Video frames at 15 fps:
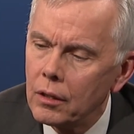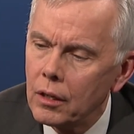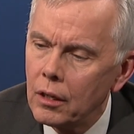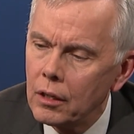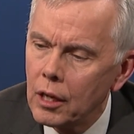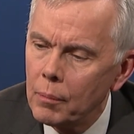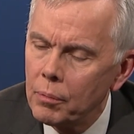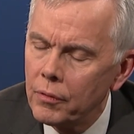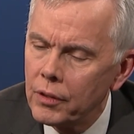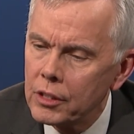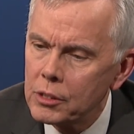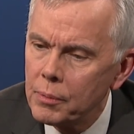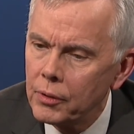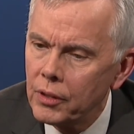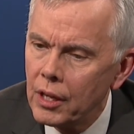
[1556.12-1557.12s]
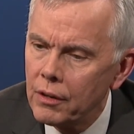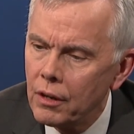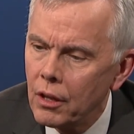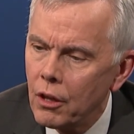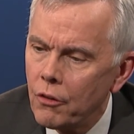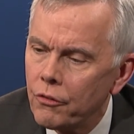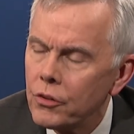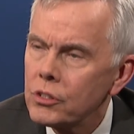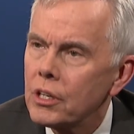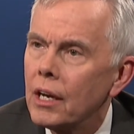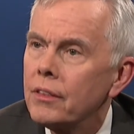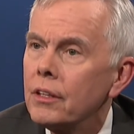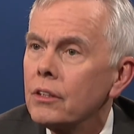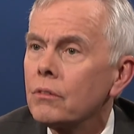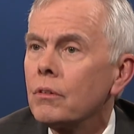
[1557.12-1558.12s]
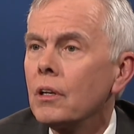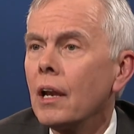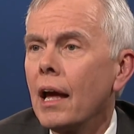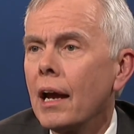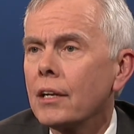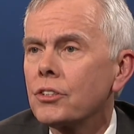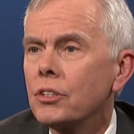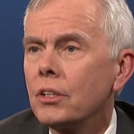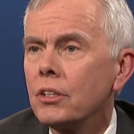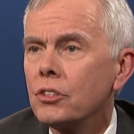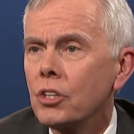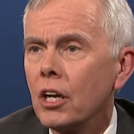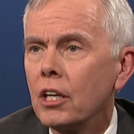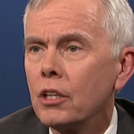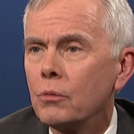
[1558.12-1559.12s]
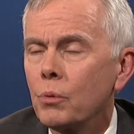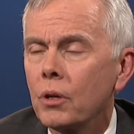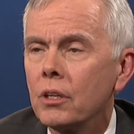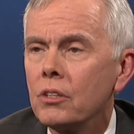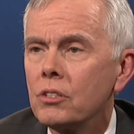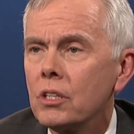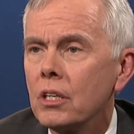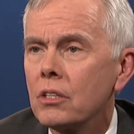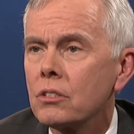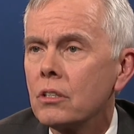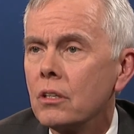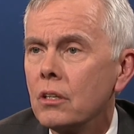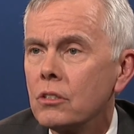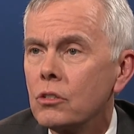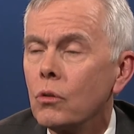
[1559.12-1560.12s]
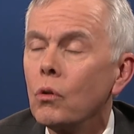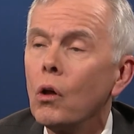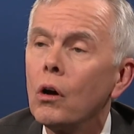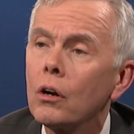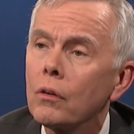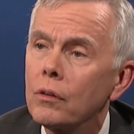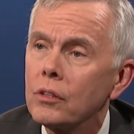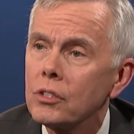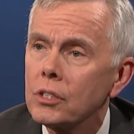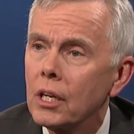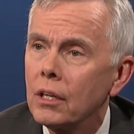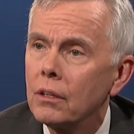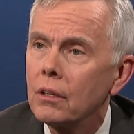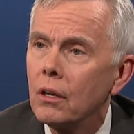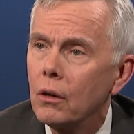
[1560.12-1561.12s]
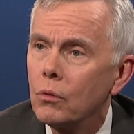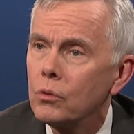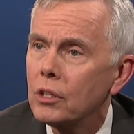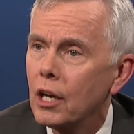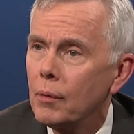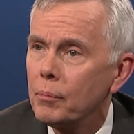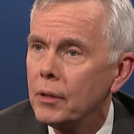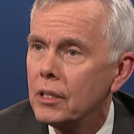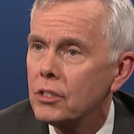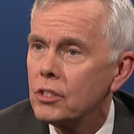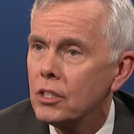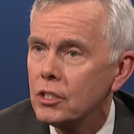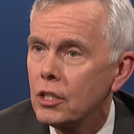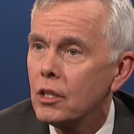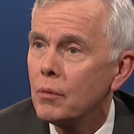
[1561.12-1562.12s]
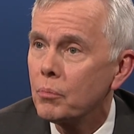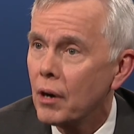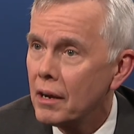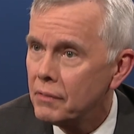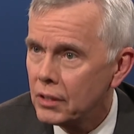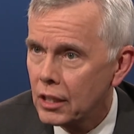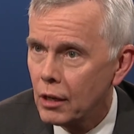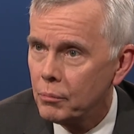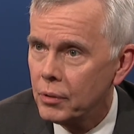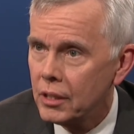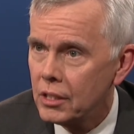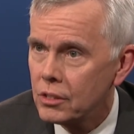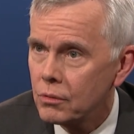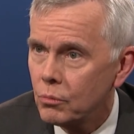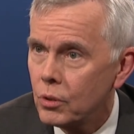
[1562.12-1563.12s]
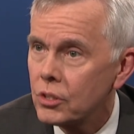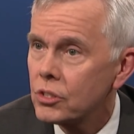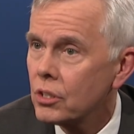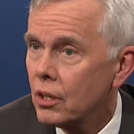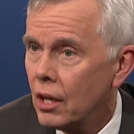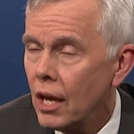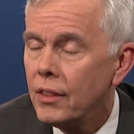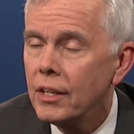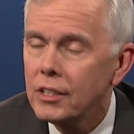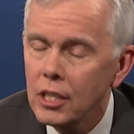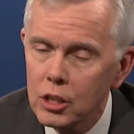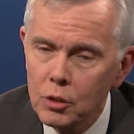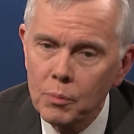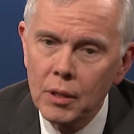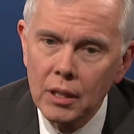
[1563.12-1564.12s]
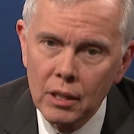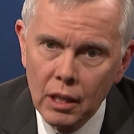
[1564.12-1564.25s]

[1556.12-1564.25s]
A couple of things about that. First, I think the real action in China that we're going to see is no longer in the state-owned companies, it's in the private companies, and they tend to be